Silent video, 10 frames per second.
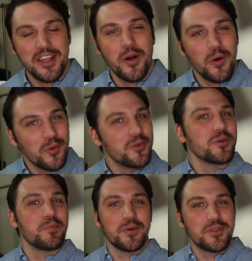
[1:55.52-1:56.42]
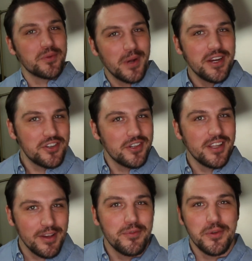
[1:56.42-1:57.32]
the older persuasion,
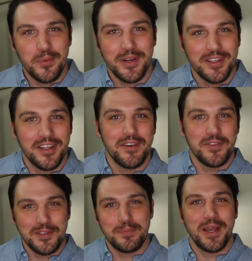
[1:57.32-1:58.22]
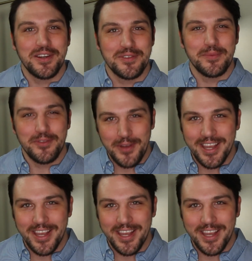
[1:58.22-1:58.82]
if you will, of the spectrum of